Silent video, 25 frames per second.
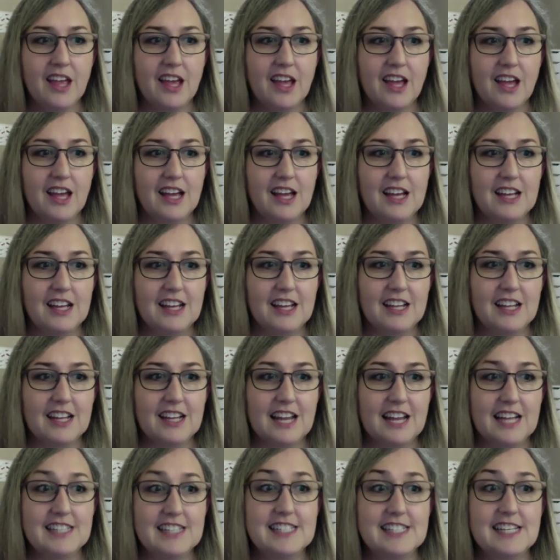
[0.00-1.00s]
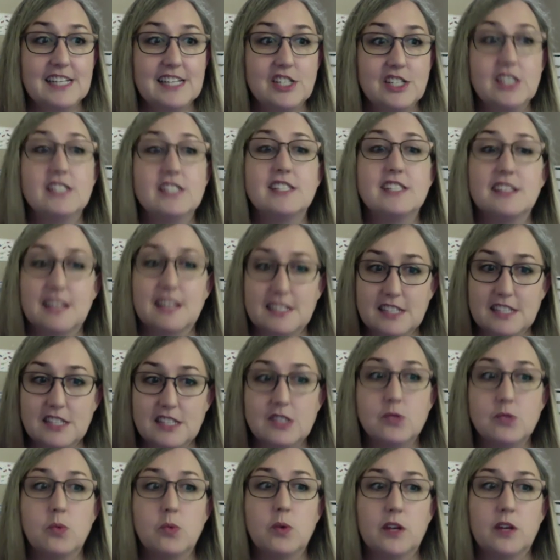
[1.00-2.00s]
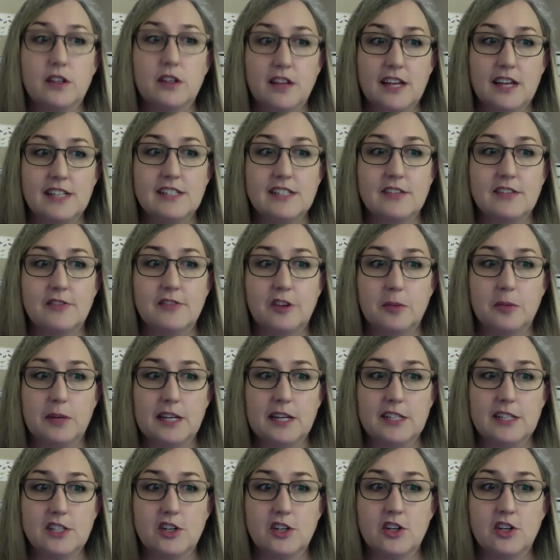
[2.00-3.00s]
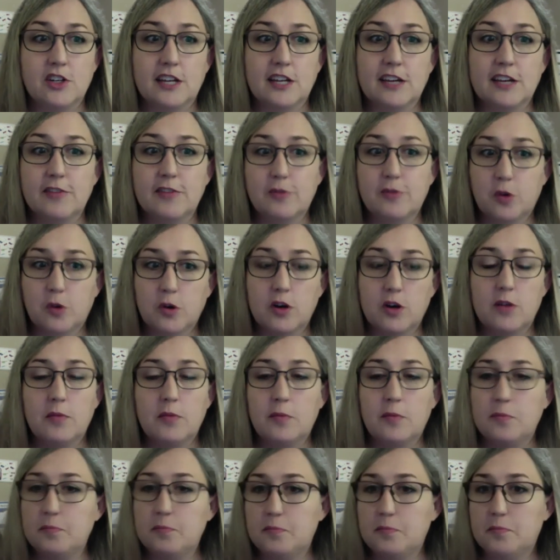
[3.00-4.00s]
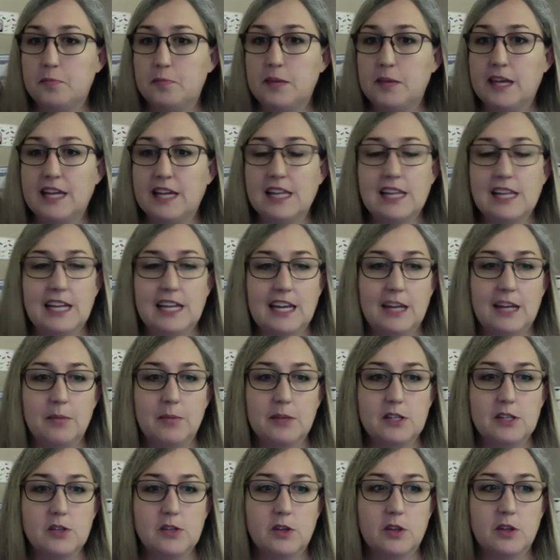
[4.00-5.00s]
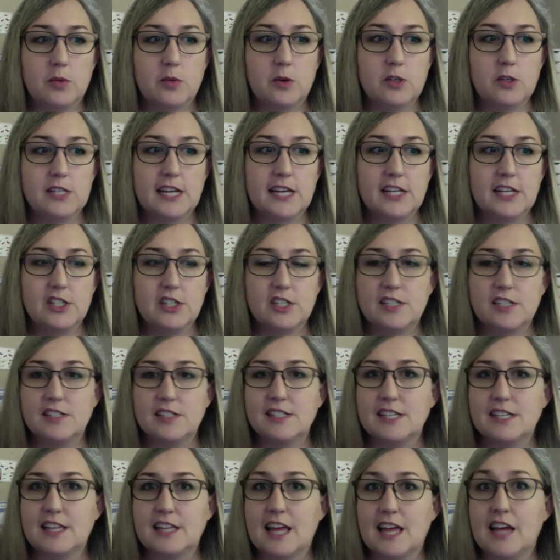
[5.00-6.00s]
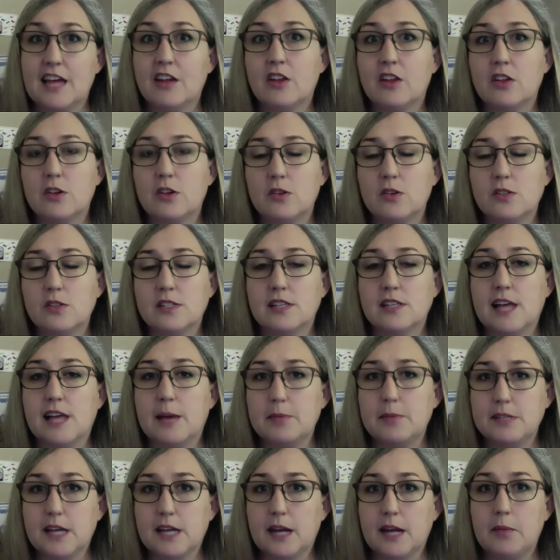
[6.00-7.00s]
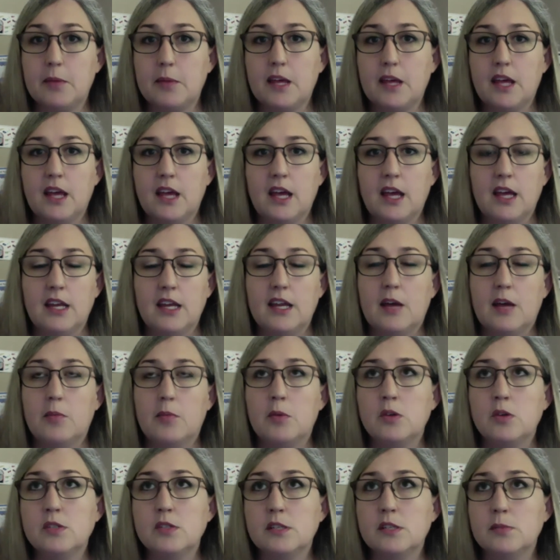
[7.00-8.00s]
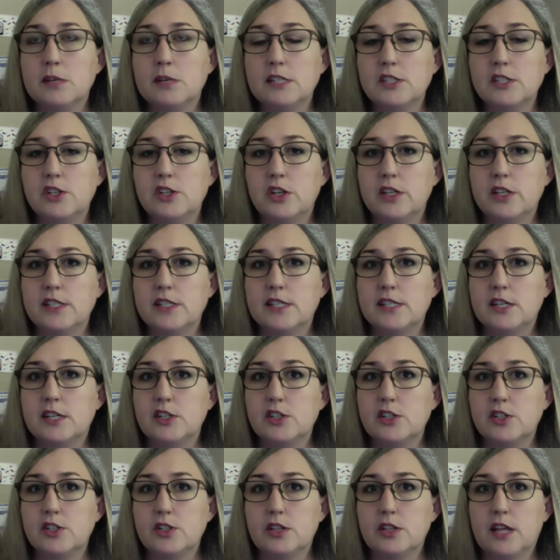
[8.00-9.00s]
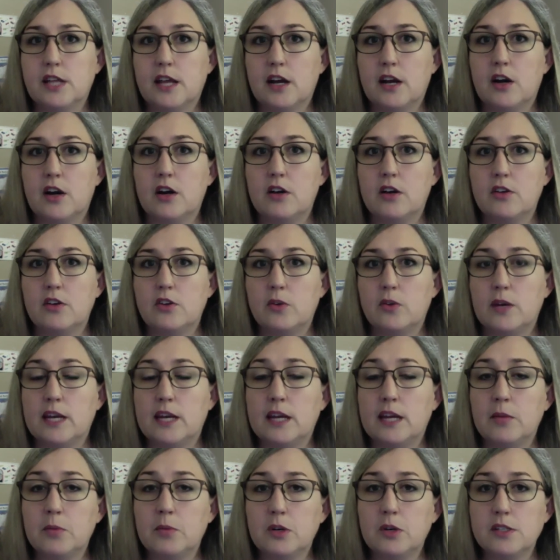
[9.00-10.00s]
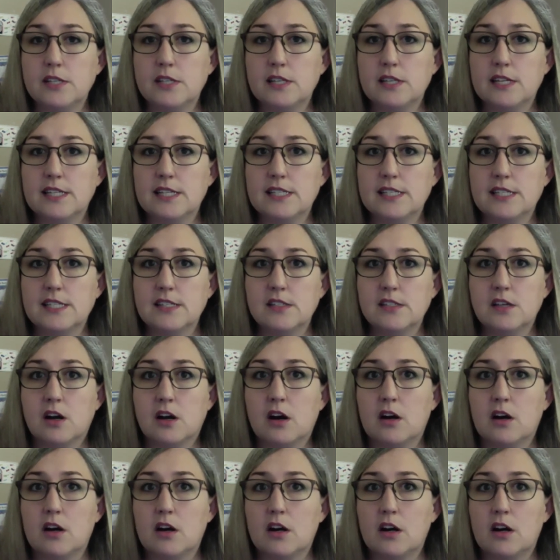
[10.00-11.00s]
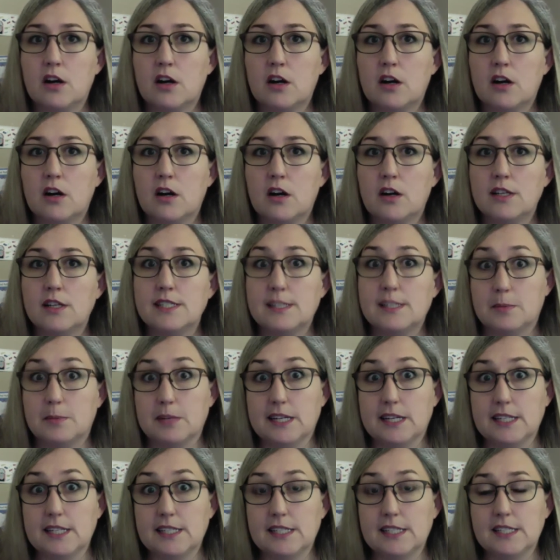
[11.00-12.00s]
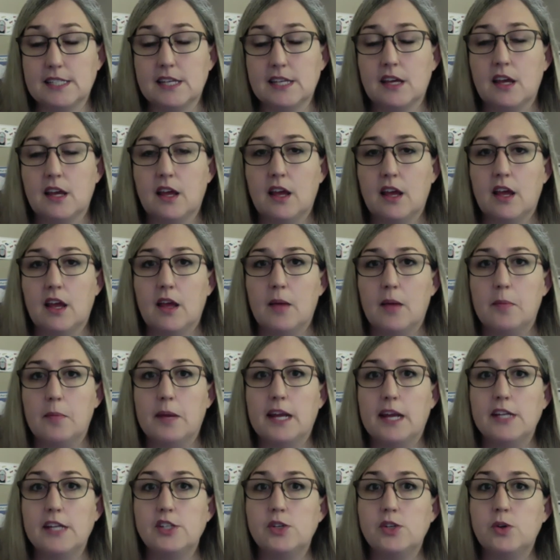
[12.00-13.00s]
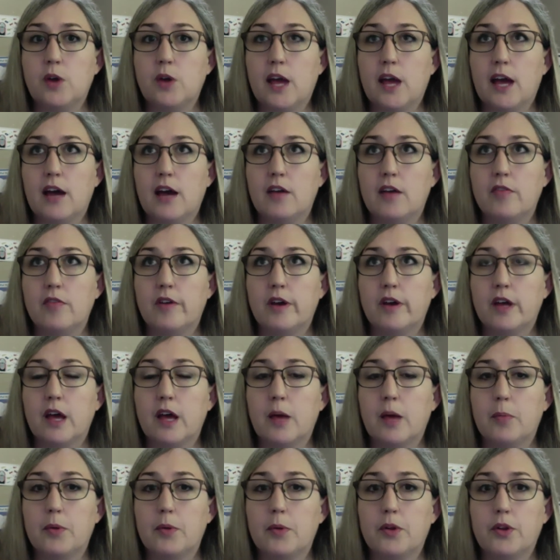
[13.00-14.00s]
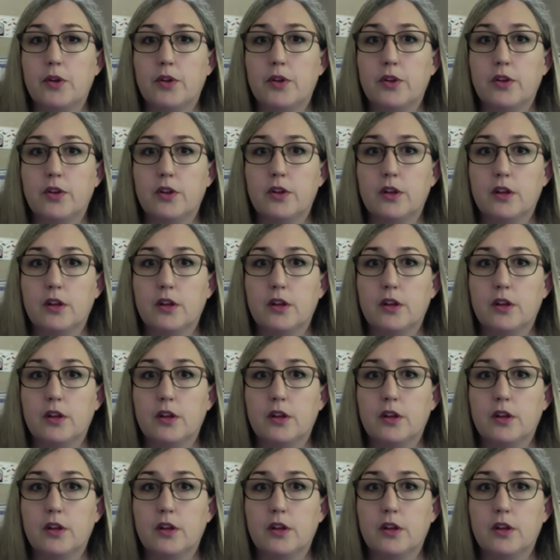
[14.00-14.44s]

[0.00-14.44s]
And stations and lessons will end a few minutes early for me cleaning between the rotations, and that includes lab time. Now, most of my students that are doing in-person lessons are siblings, but I do have a couple,